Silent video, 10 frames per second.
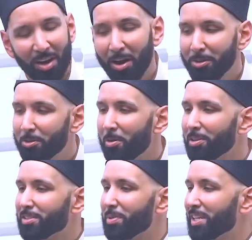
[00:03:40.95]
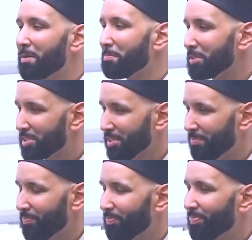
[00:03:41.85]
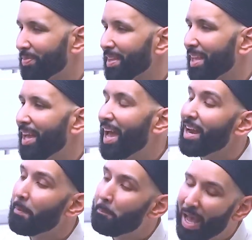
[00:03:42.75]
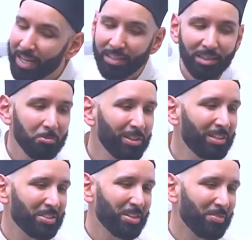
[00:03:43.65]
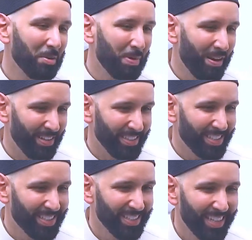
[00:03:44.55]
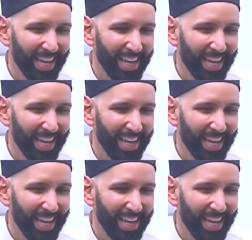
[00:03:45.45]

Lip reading: Are you going to become Muslim and abandon the religion of your parents